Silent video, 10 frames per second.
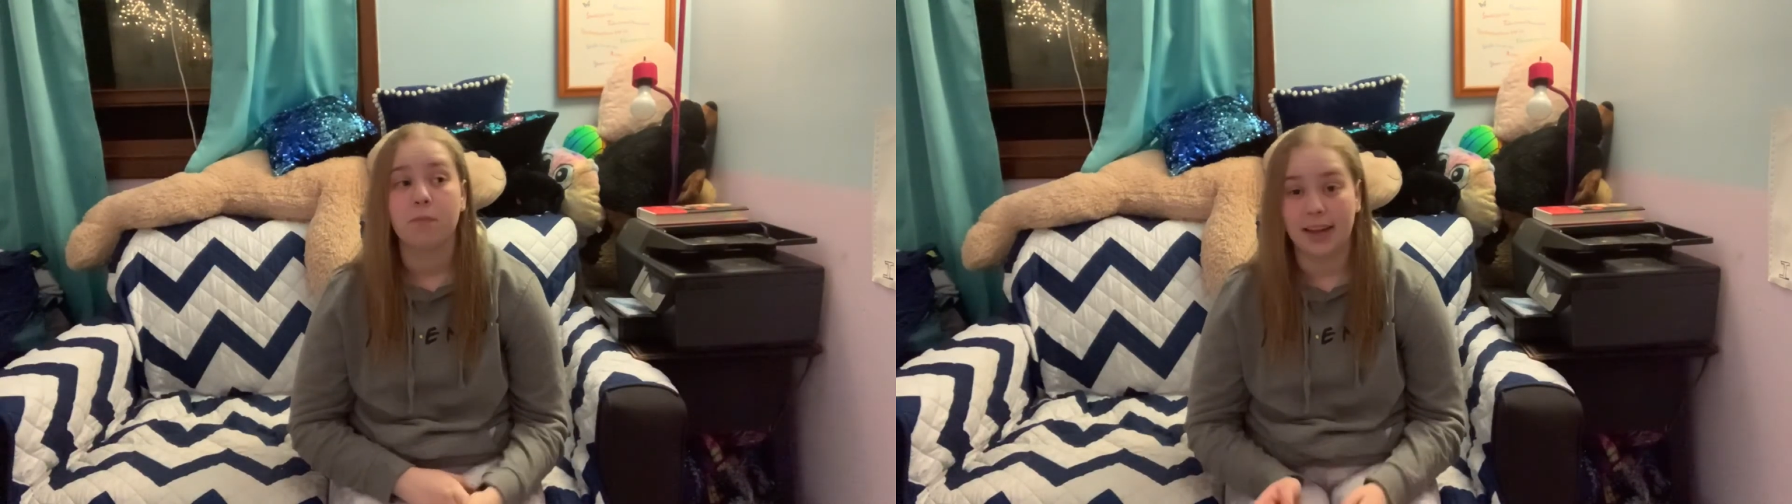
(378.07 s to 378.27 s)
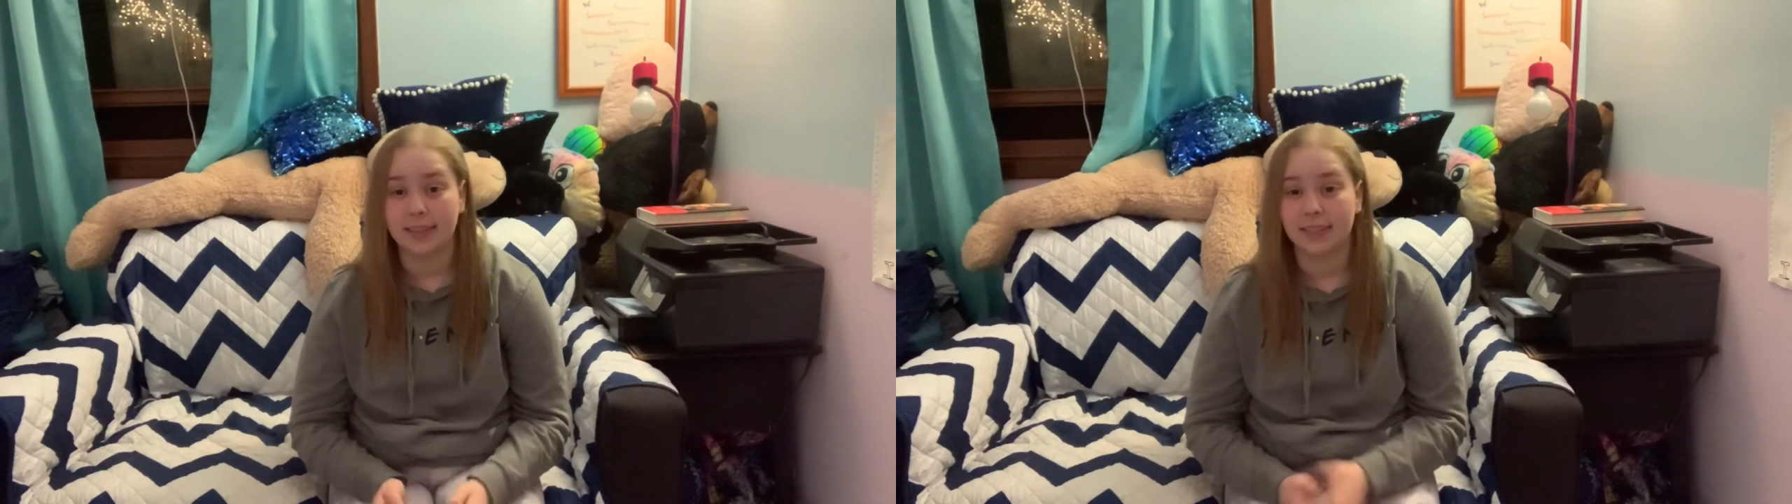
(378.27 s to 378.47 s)

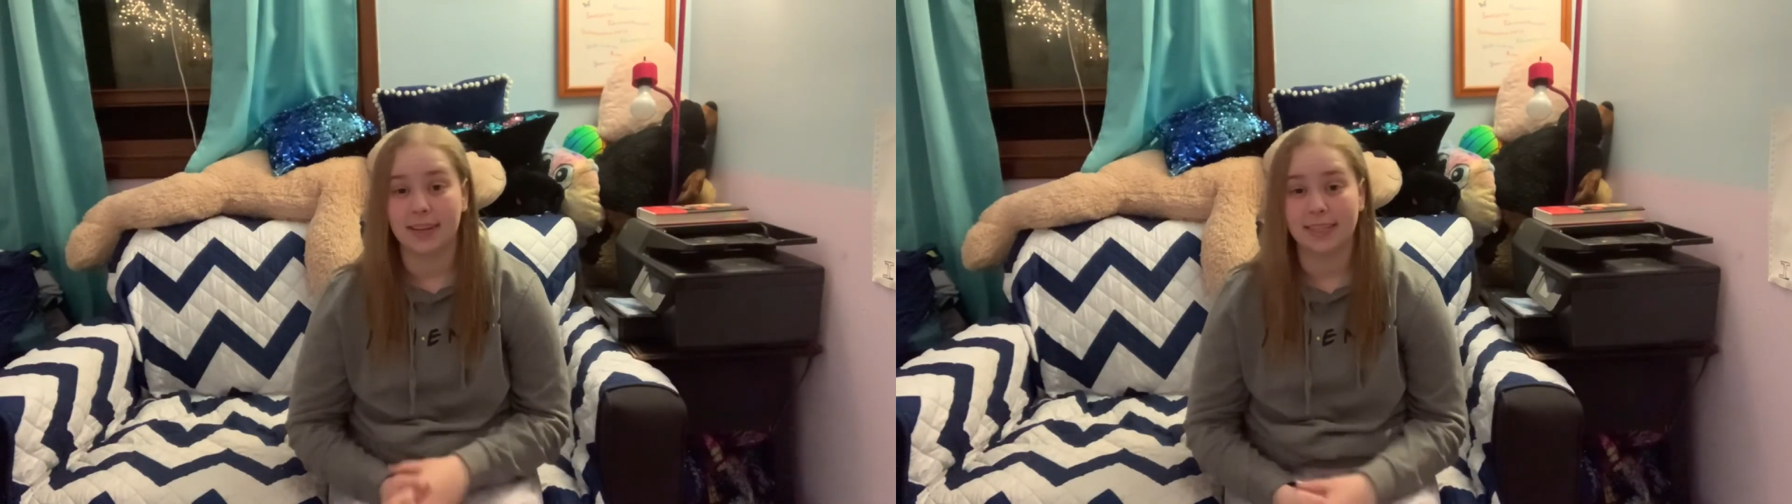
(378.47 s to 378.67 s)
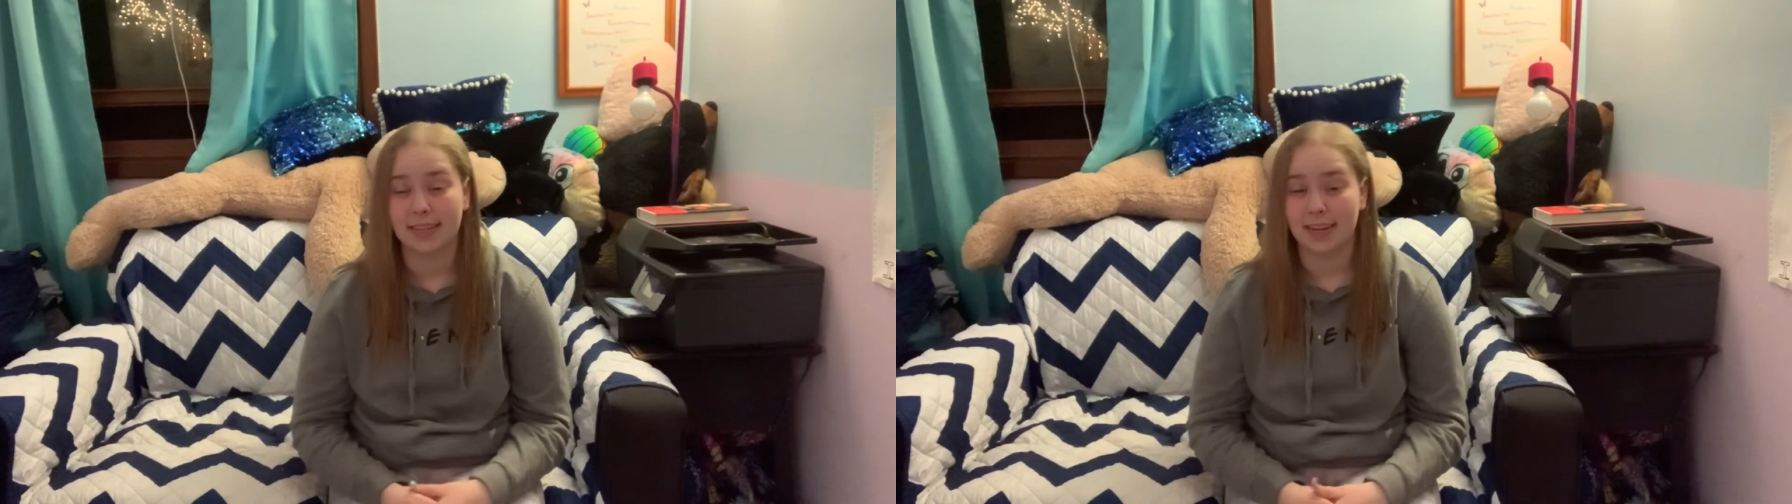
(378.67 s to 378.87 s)
I'll see you
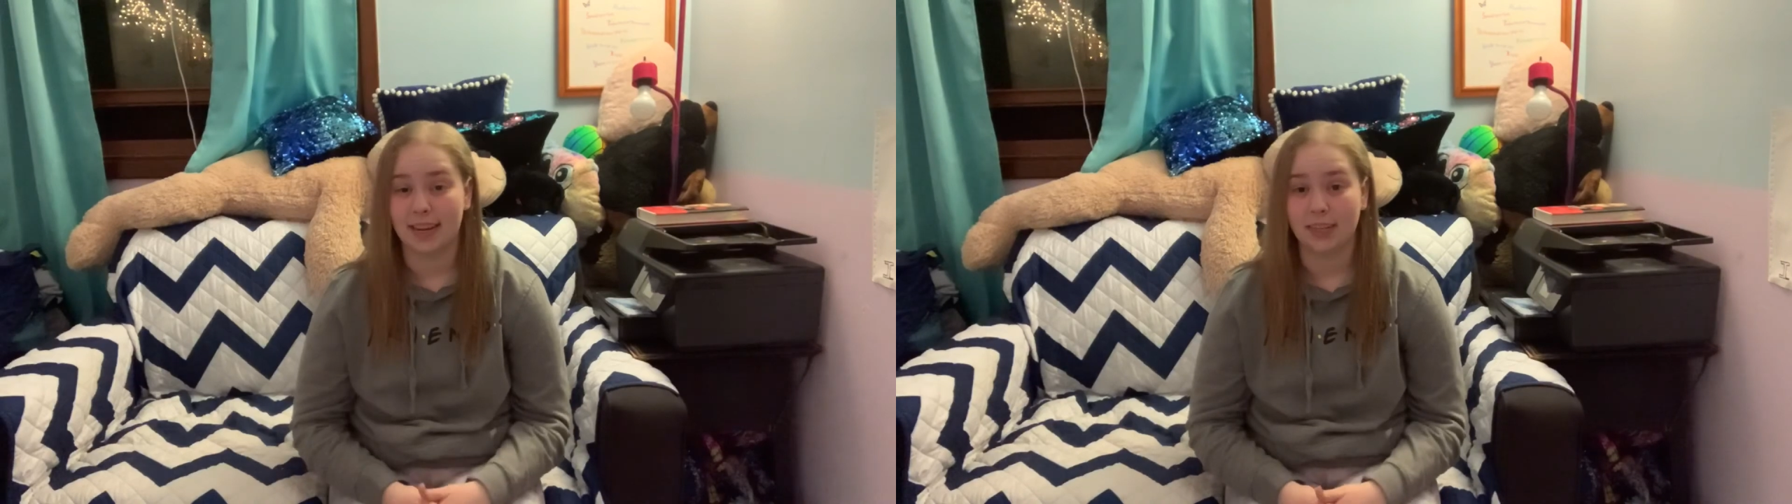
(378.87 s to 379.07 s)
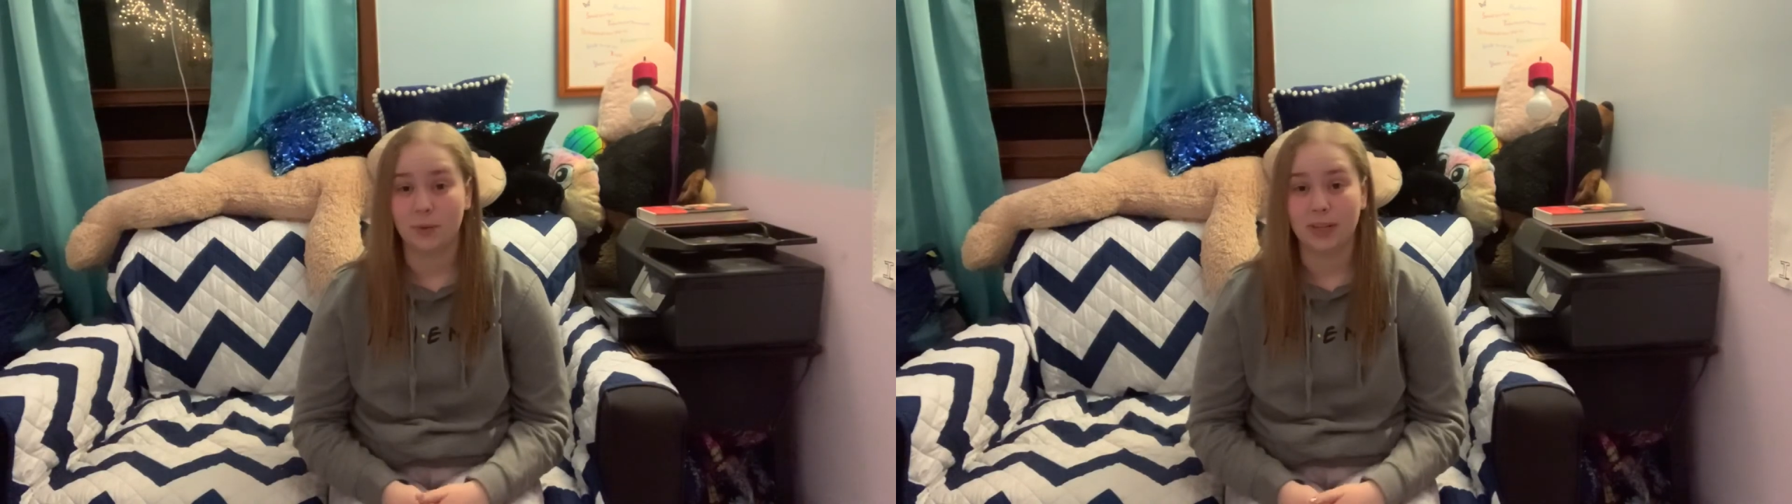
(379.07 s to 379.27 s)
guys in the
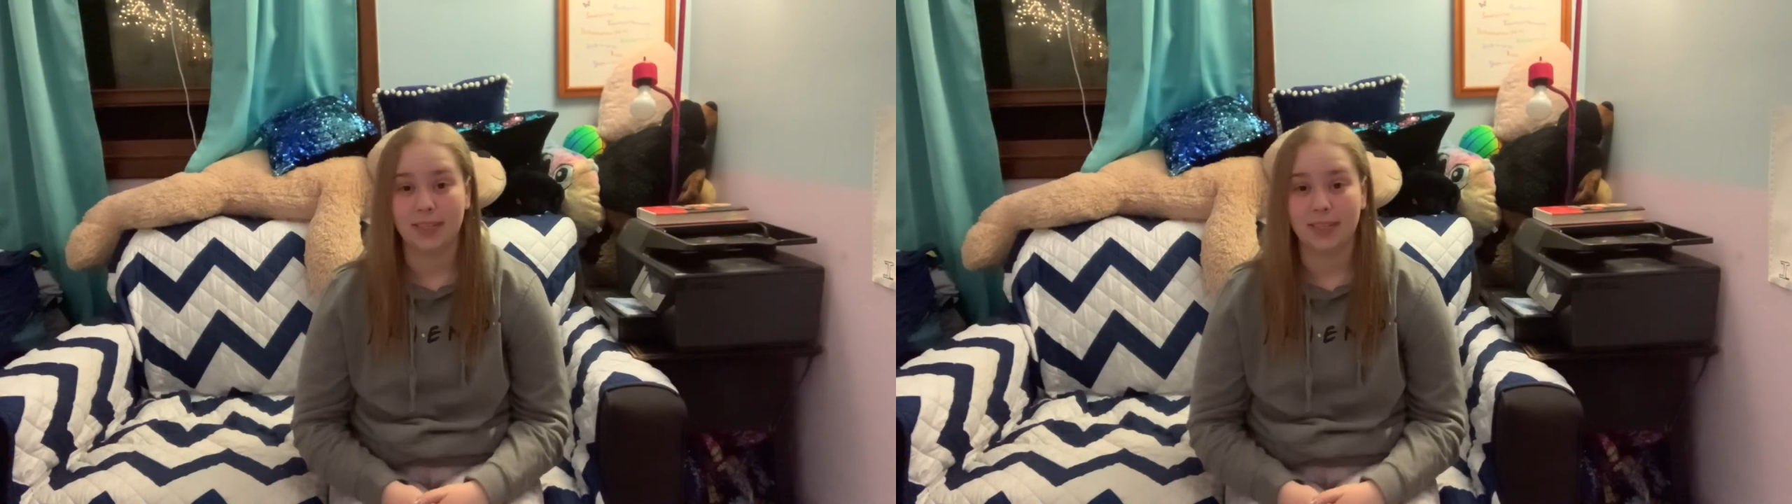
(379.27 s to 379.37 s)
next one.